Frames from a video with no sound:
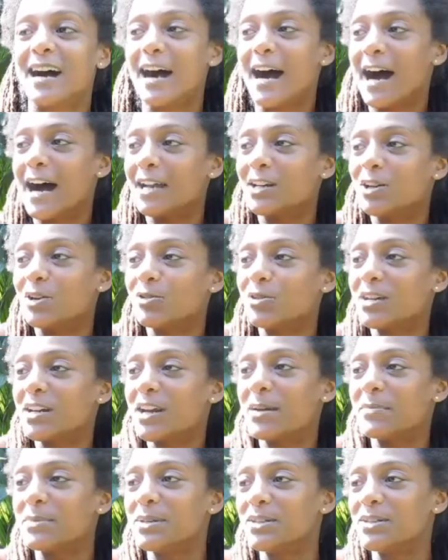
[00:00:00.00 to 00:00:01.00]
I know that
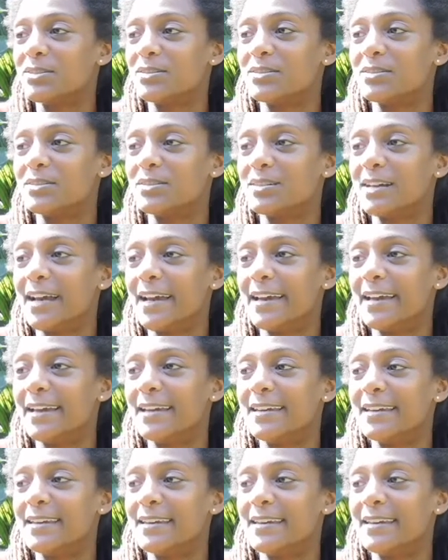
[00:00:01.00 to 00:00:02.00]
I'm here.
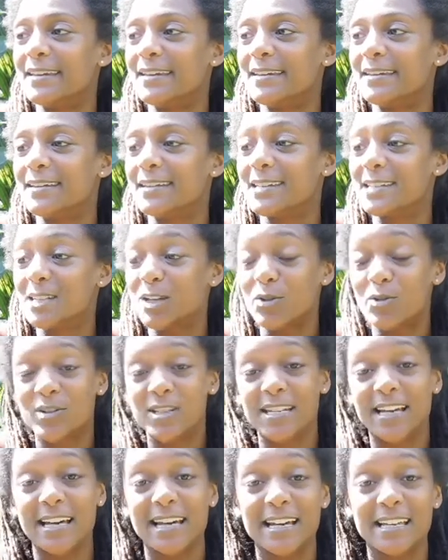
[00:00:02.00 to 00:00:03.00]
And as long
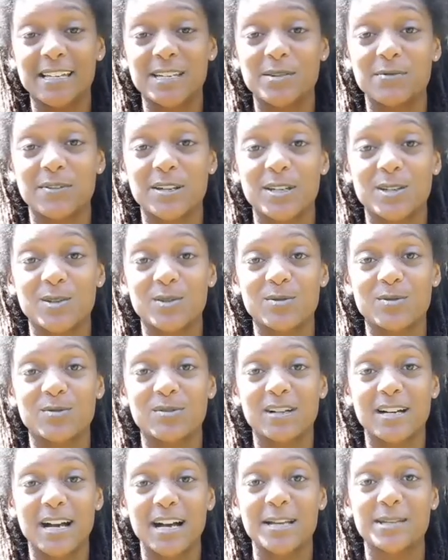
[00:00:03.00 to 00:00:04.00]
as I had this vessel,
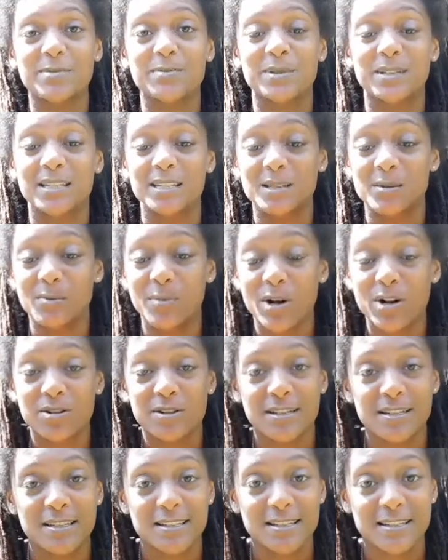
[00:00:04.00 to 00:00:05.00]
Kosmic is a
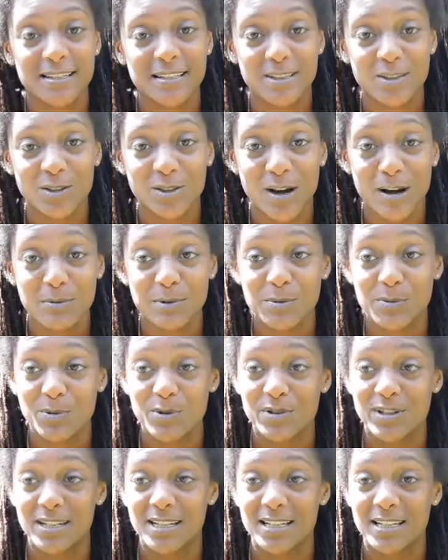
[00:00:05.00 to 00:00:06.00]
person. You know, I was
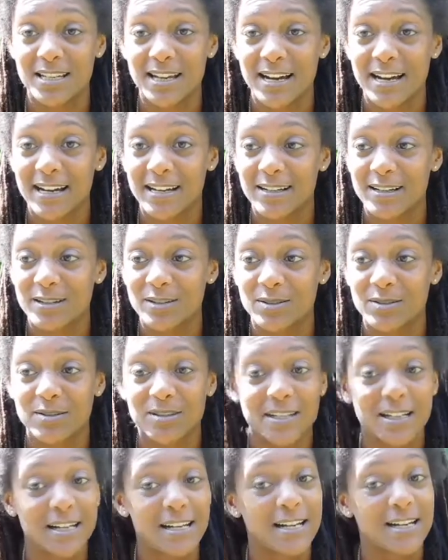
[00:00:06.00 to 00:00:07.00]
born in Chicago.
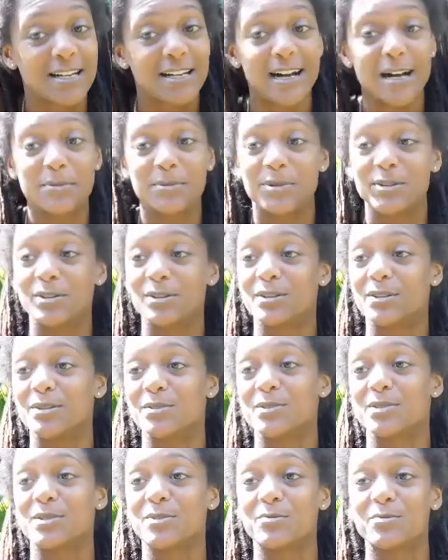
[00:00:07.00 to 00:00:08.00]
I'm here in
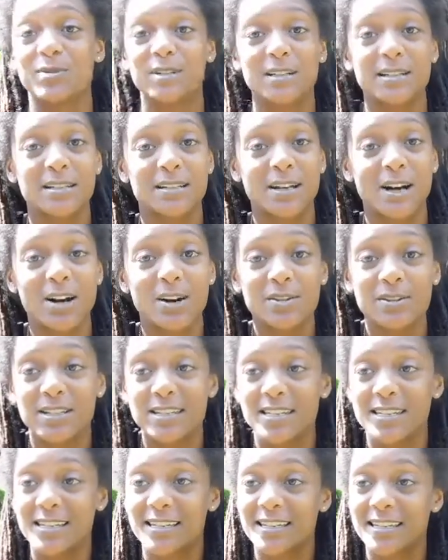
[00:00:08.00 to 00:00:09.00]
Costa Rica. All
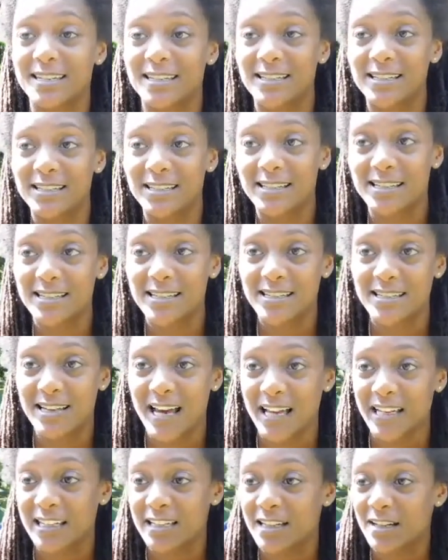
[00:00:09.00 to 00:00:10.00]
these things.
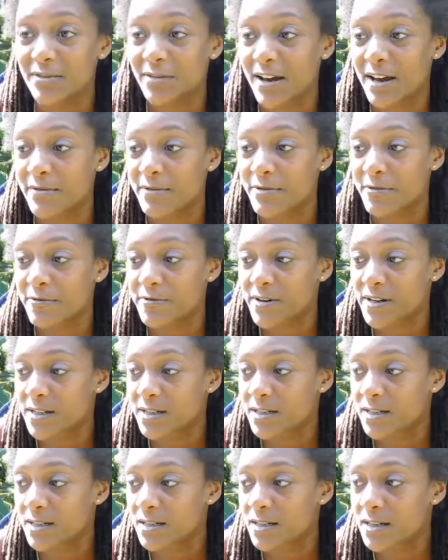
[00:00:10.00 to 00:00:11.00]
I love having
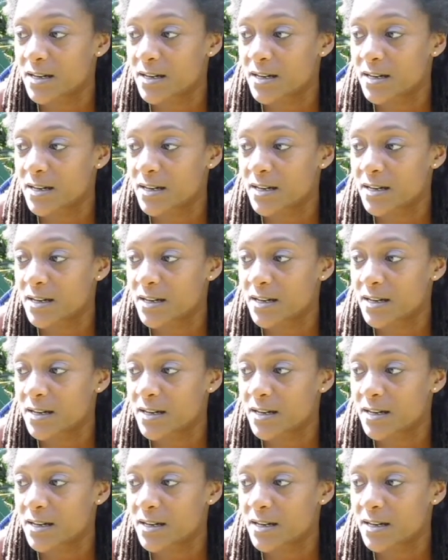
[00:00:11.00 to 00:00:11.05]
fun.